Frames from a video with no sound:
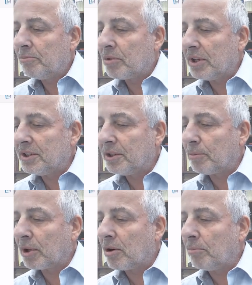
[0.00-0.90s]

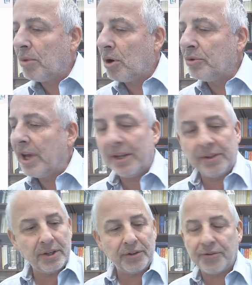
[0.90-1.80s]

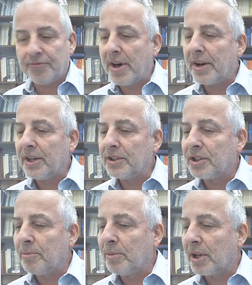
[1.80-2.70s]
component is very
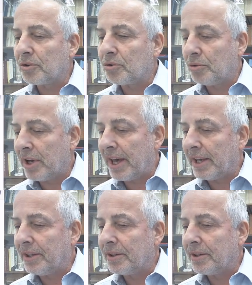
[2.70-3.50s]
similar to the height.